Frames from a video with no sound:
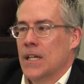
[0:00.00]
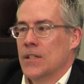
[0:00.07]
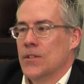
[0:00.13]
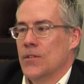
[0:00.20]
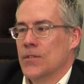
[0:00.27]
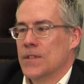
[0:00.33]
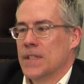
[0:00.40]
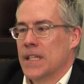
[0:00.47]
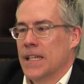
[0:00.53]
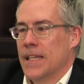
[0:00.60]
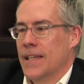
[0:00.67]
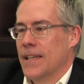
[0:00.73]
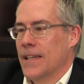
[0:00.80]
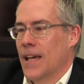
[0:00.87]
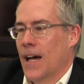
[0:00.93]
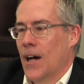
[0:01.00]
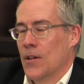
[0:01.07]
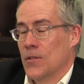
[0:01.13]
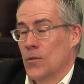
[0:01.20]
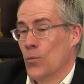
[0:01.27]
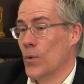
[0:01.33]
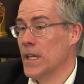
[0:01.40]
Do you see?
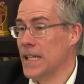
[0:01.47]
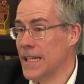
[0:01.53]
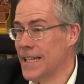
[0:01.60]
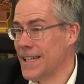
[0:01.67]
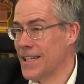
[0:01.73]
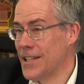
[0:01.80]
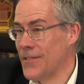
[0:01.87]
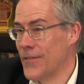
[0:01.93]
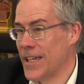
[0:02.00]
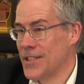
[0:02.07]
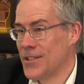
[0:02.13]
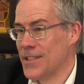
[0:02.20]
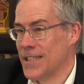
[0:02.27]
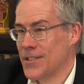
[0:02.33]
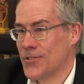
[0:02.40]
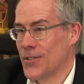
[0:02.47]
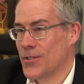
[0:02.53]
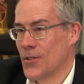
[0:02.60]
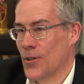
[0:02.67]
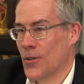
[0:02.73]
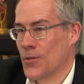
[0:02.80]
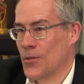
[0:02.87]
Uh, do we need an innovation
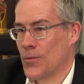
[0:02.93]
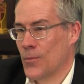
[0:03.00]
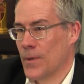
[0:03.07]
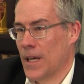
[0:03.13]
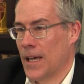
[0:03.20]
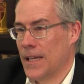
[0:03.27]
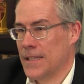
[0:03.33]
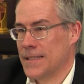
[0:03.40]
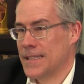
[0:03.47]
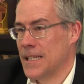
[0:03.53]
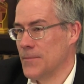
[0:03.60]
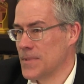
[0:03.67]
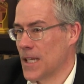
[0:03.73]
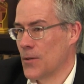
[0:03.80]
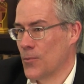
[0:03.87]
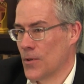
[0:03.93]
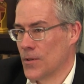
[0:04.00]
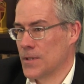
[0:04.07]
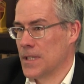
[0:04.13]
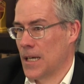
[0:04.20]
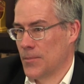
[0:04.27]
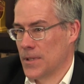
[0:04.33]
district, or we, it seems like
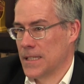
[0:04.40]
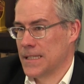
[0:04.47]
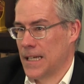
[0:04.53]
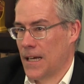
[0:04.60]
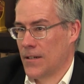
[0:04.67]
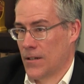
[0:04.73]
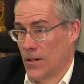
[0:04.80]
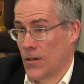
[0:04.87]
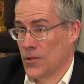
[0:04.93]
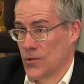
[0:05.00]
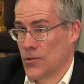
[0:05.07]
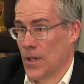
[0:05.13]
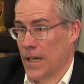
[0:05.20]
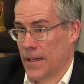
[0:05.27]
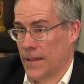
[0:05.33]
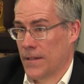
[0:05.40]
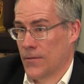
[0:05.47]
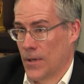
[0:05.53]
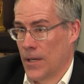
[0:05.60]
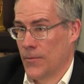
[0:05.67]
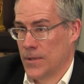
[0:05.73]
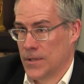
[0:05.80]
we're doubling down on our strengths,
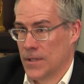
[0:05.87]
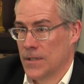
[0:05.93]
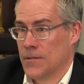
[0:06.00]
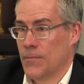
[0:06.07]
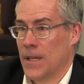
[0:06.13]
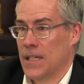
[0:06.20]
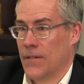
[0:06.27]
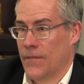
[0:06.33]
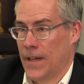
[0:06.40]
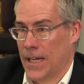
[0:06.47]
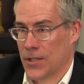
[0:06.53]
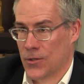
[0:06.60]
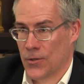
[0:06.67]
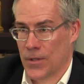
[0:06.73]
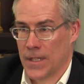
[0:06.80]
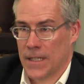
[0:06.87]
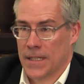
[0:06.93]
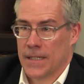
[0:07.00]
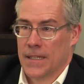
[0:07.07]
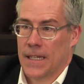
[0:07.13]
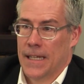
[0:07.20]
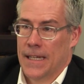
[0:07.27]
right? Which is
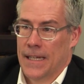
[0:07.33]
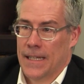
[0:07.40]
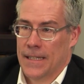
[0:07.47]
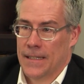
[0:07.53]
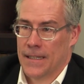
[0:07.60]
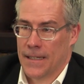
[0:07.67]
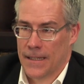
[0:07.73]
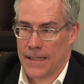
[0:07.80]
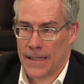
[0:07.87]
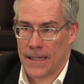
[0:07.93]
manufacturing and.